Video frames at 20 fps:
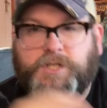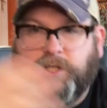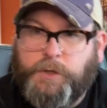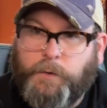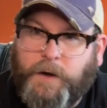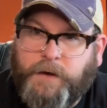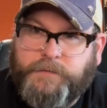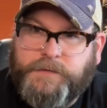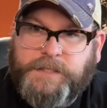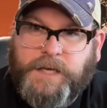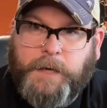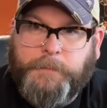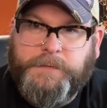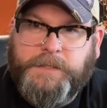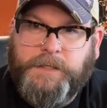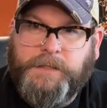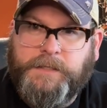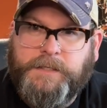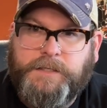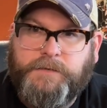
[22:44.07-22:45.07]
Do you have a top
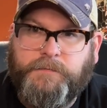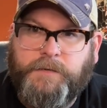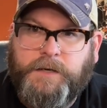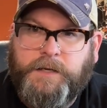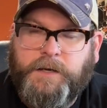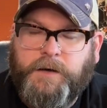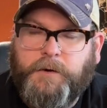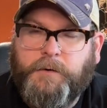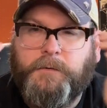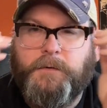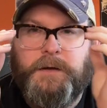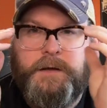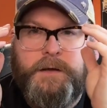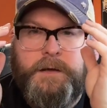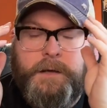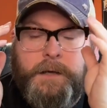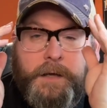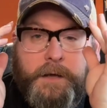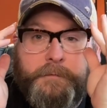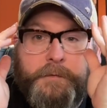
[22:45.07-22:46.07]
10 list video?
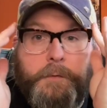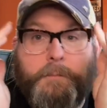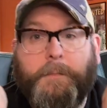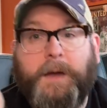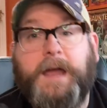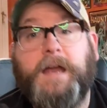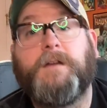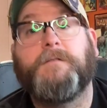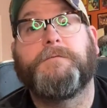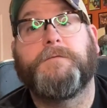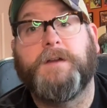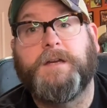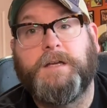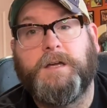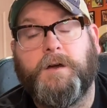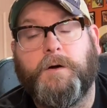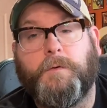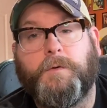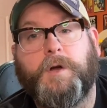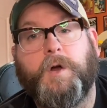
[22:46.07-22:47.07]
If you made a
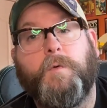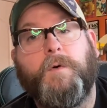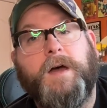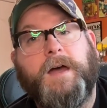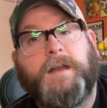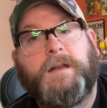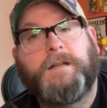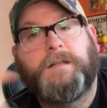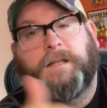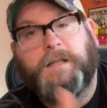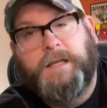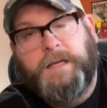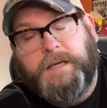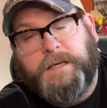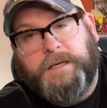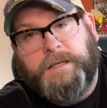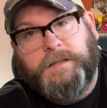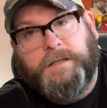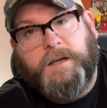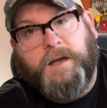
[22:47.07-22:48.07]
video, go ahead and link
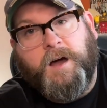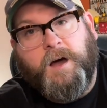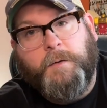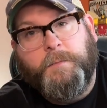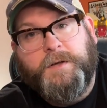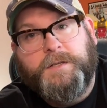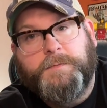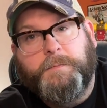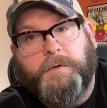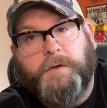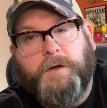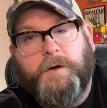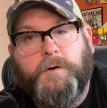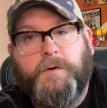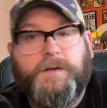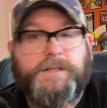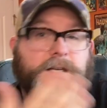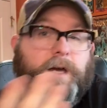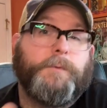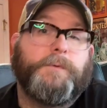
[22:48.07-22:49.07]
it in the comments below,
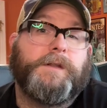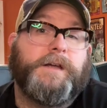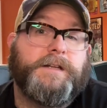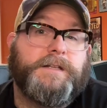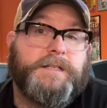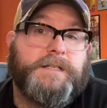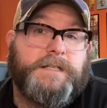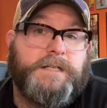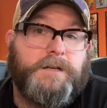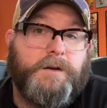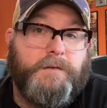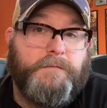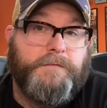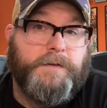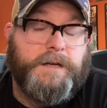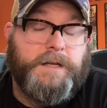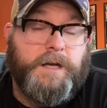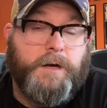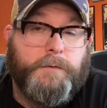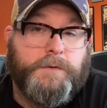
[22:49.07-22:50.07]
because I would like to see your
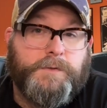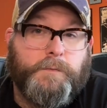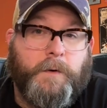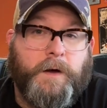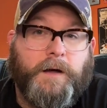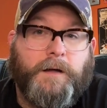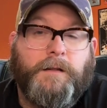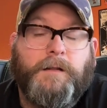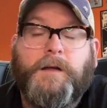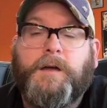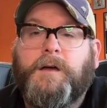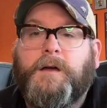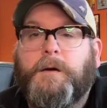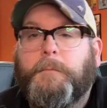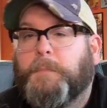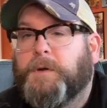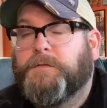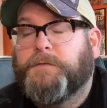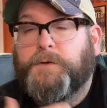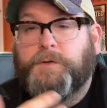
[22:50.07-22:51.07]
video as well.
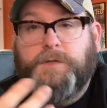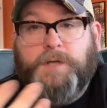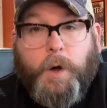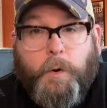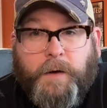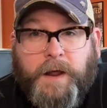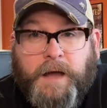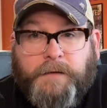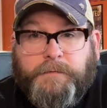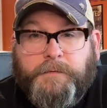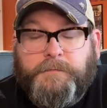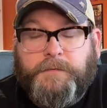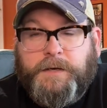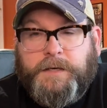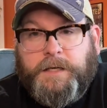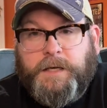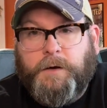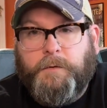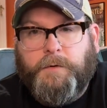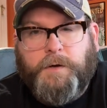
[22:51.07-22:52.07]
But if you don't have a
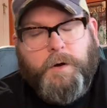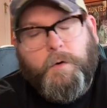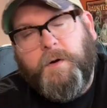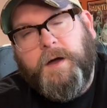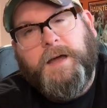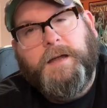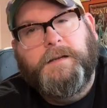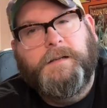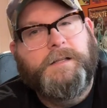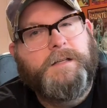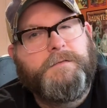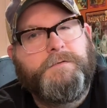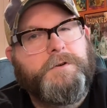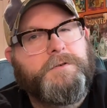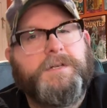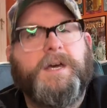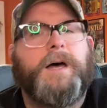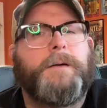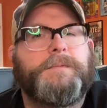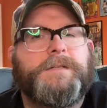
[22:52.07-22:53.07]
video, go ahead and leave your
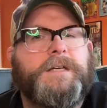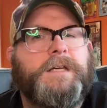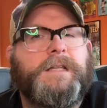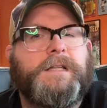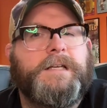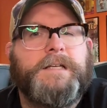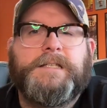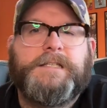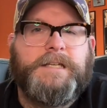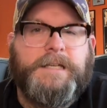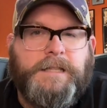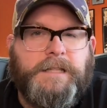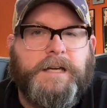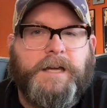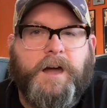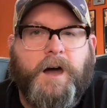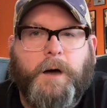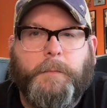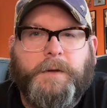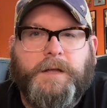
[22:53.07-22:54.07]
top 10 list in the
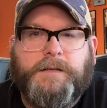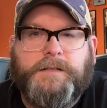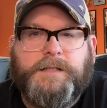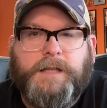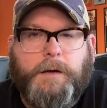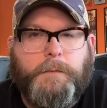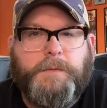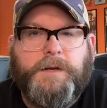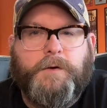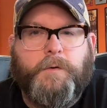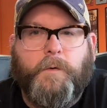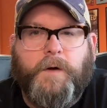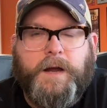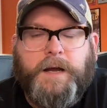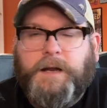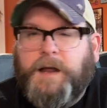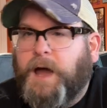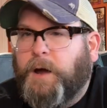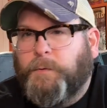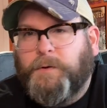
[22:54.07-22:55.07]
comments. That'd be
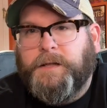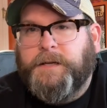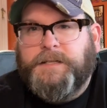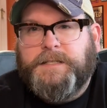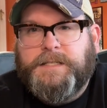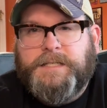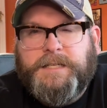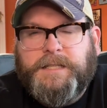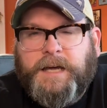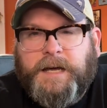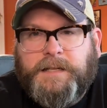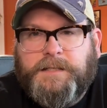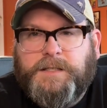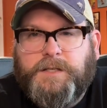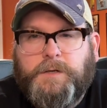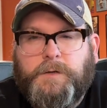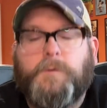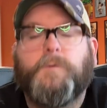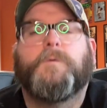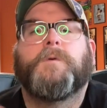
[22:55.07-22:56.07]
great. I would like to see that
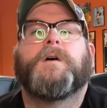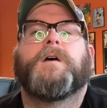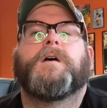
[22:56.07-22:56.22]
too.